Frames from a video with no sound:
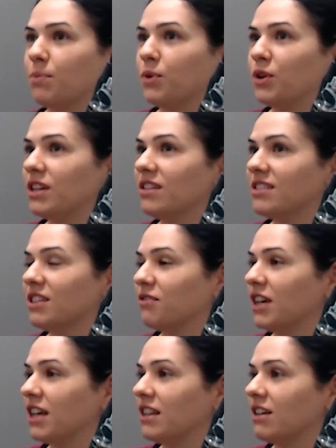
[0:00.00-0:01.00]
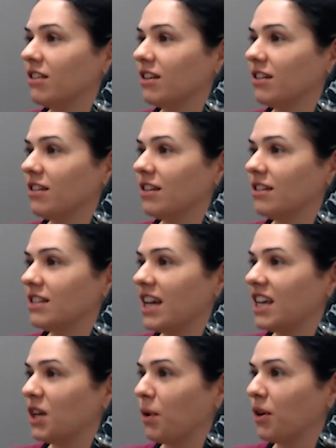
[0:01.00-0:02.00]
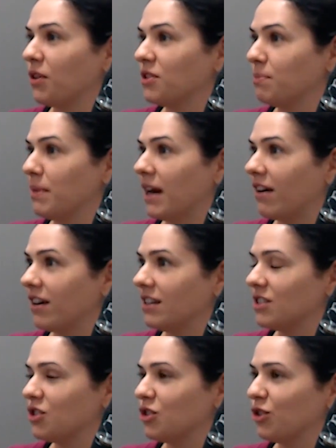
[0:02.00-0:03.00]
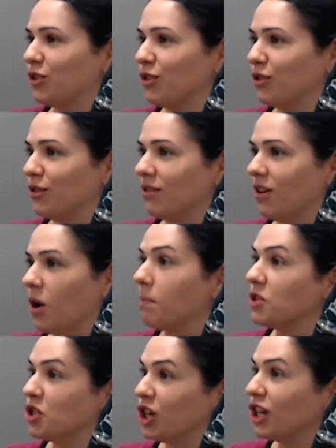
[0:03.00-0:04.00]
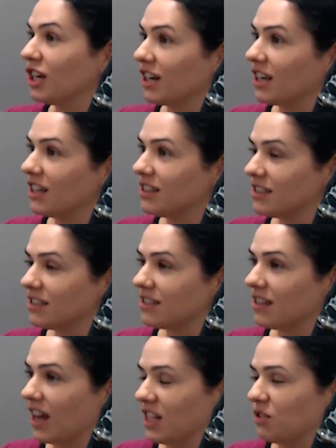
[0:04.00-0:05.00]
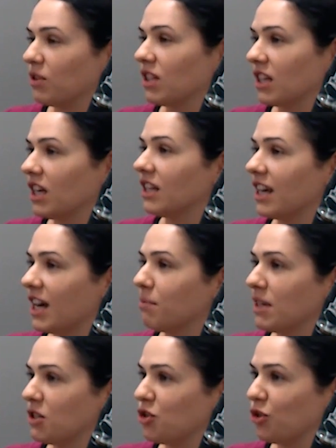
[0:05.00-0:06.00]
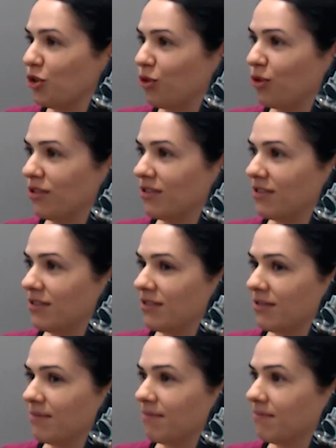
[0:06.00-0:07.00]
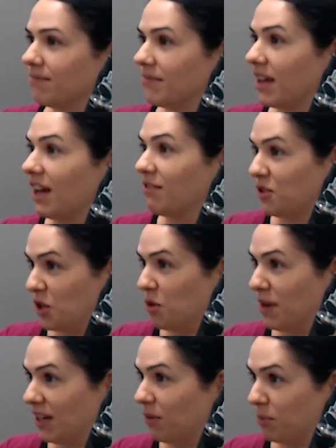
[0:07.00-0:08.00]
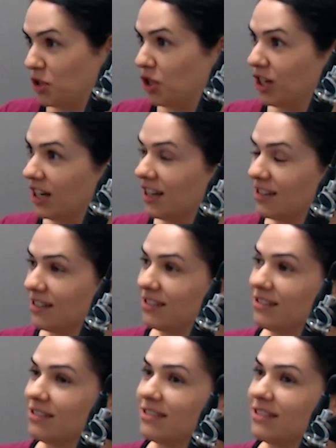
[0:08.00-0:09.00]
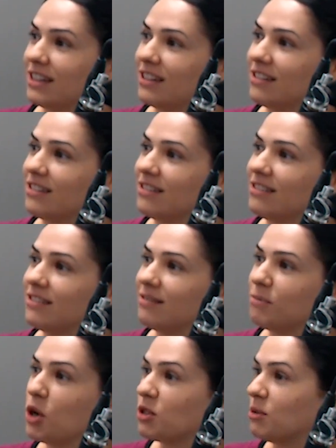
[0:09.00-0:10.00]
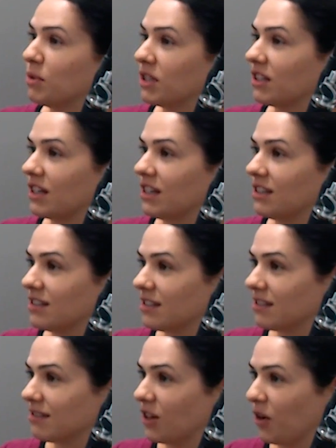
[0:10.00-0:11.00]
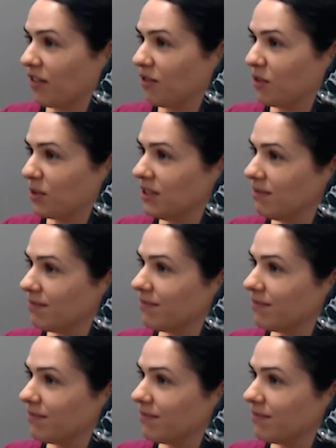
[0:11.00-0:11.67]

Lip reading: putting yourself out there and taking away those barriers to opportunities has really allowed me to have so many opportunities and possibilities going forward.